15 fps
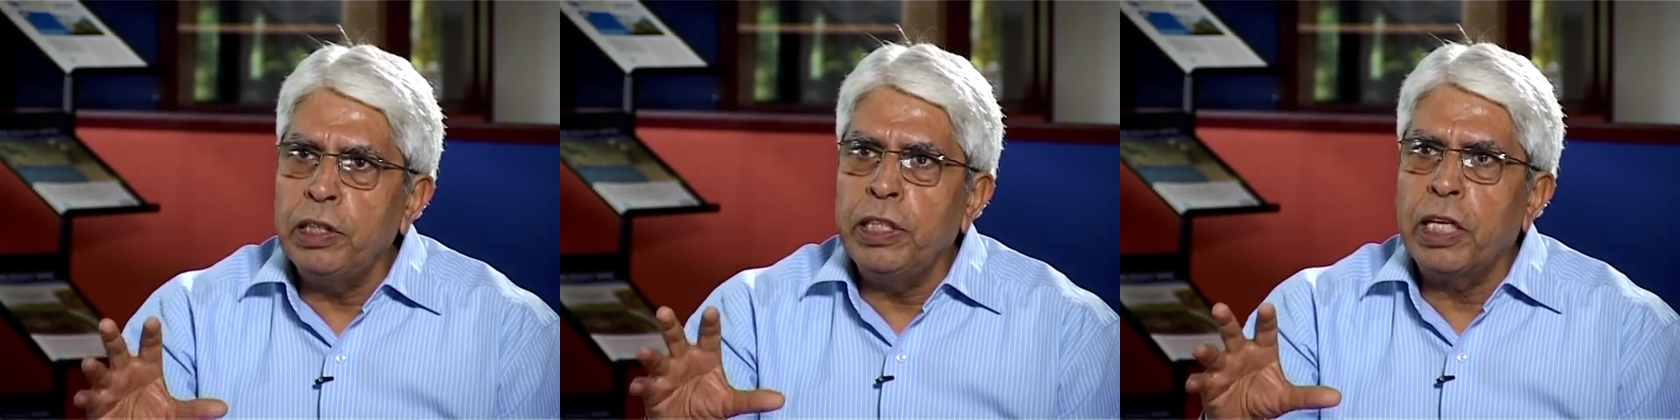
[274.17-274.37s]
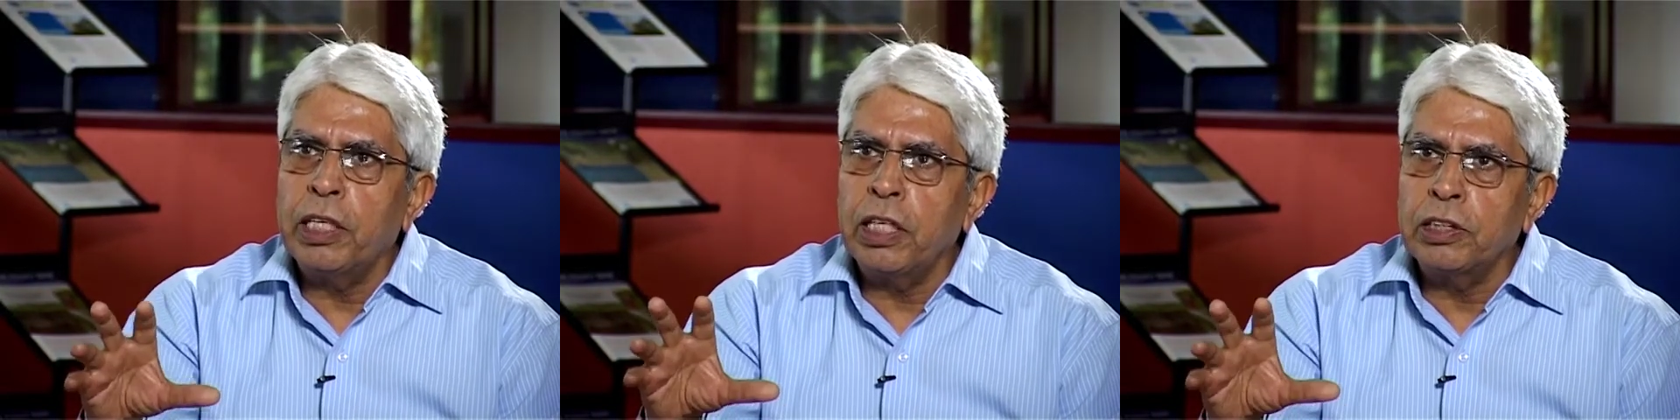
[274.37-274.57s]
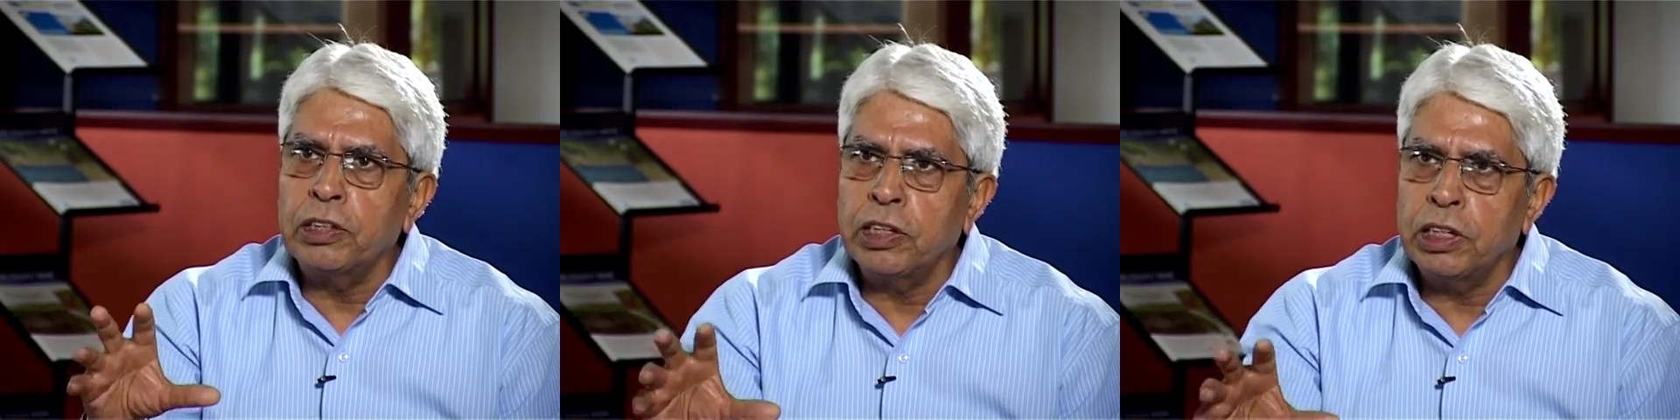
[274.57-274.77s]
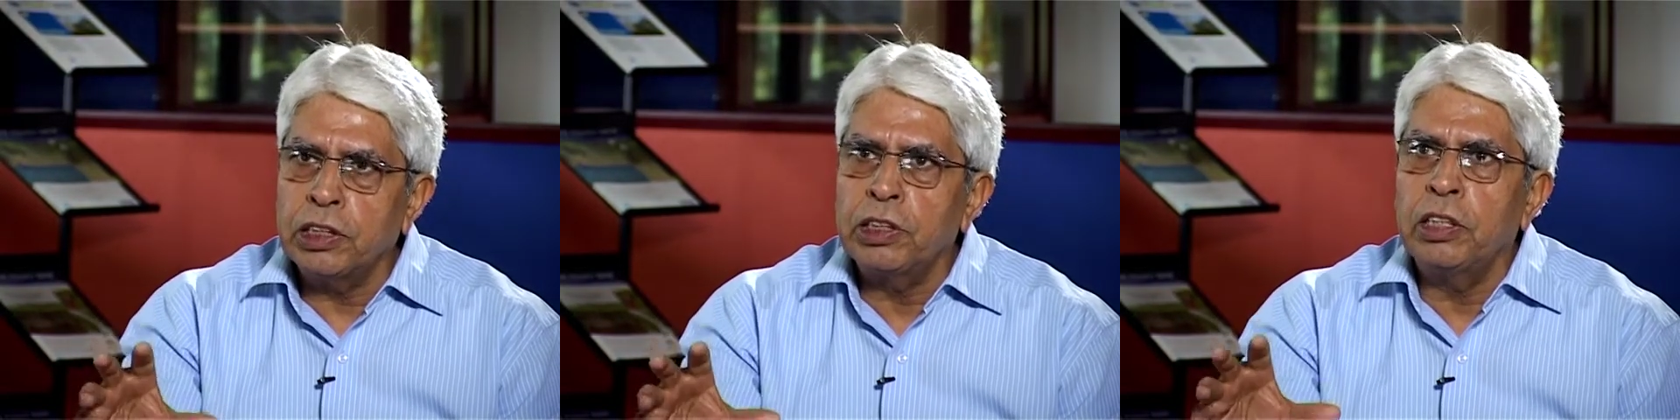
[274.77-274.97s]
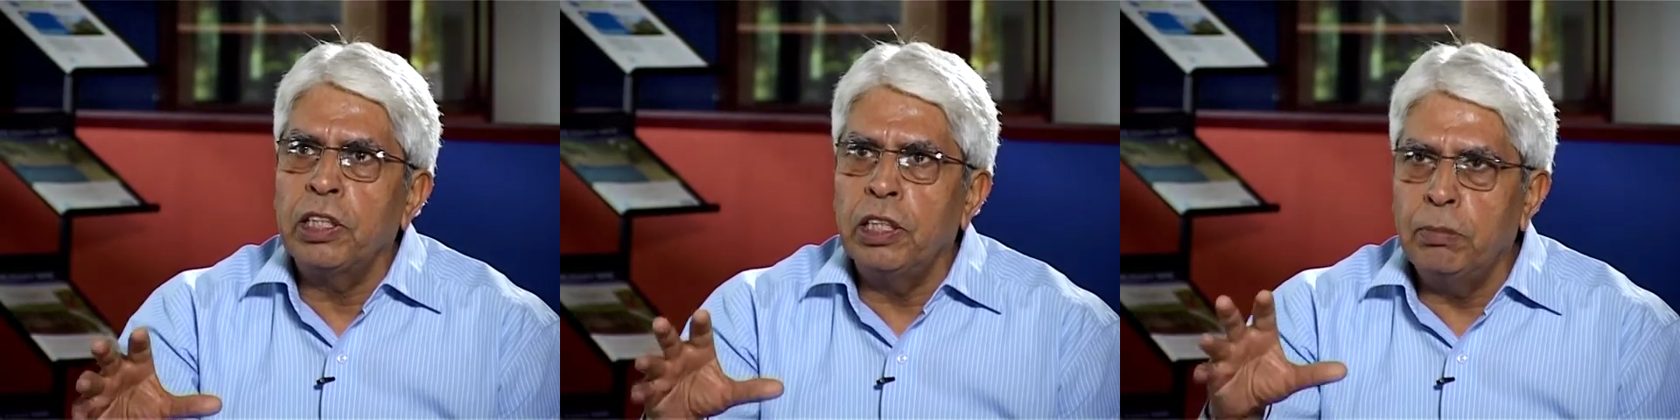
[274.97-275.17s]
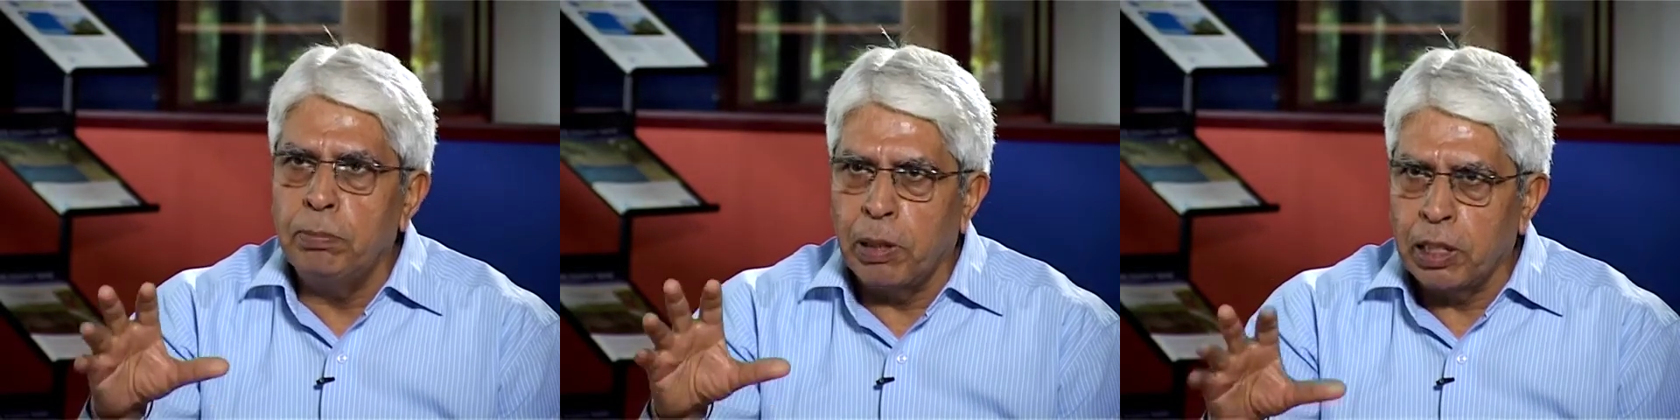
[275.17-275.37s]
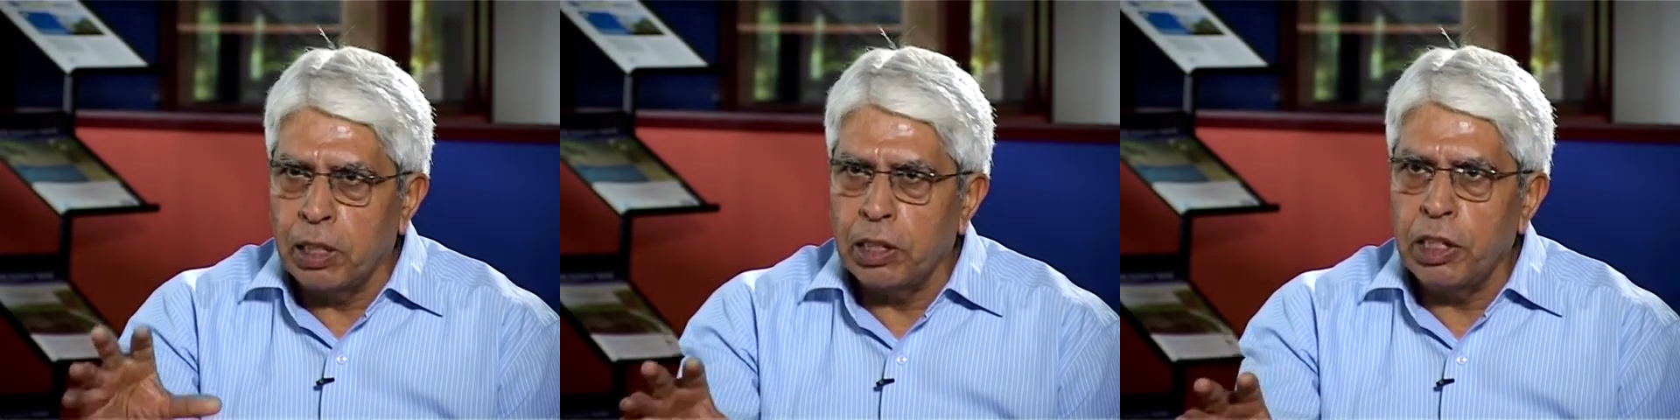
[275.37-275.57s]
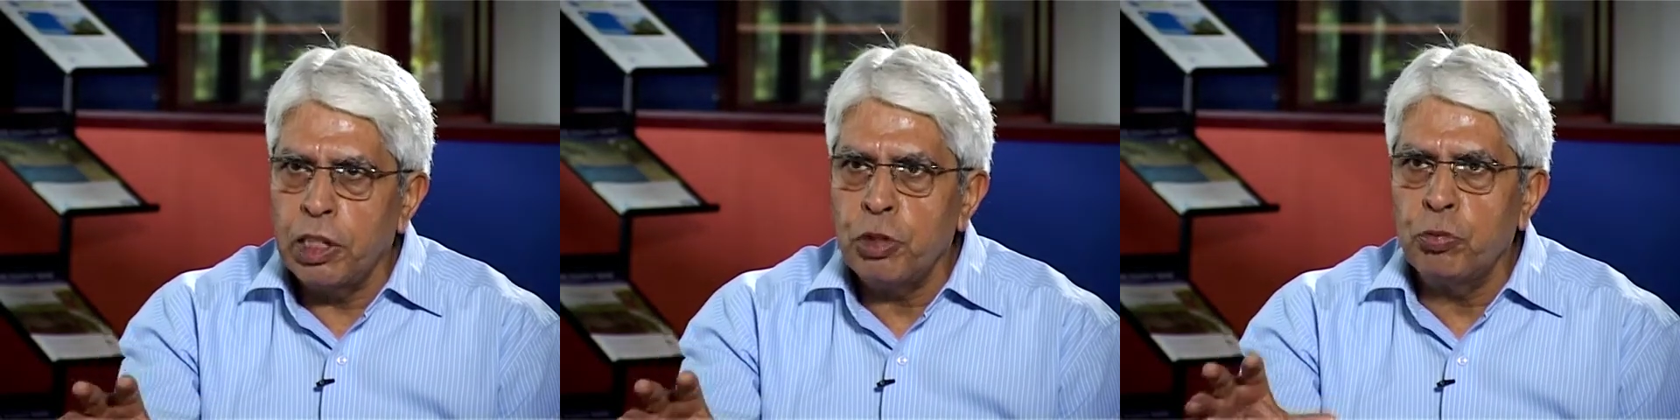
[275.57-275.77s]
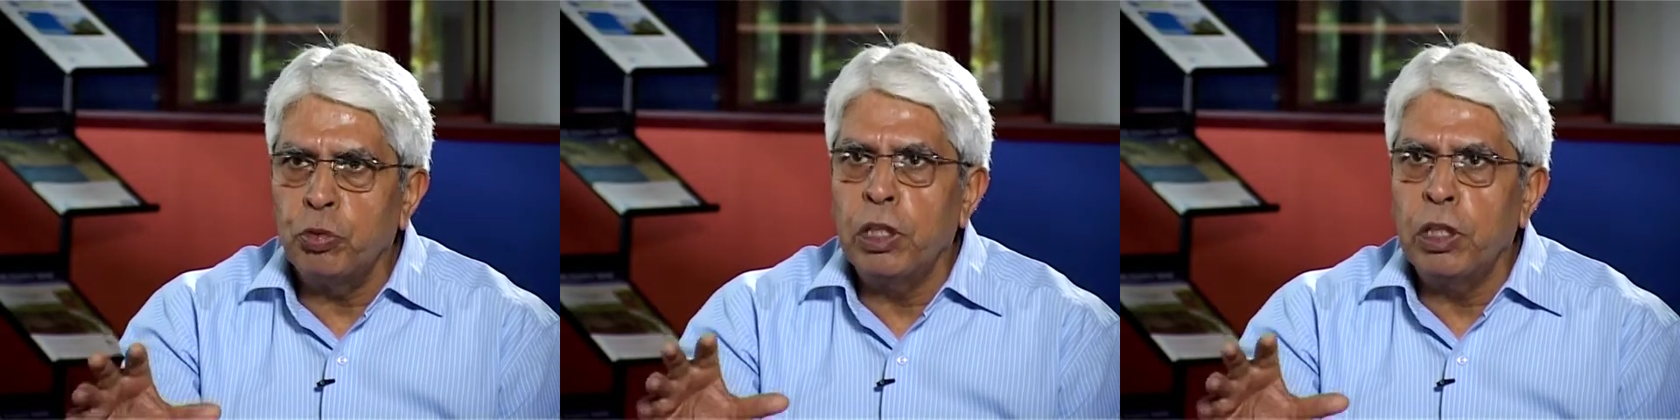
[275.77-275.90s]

data access in Bangladesh.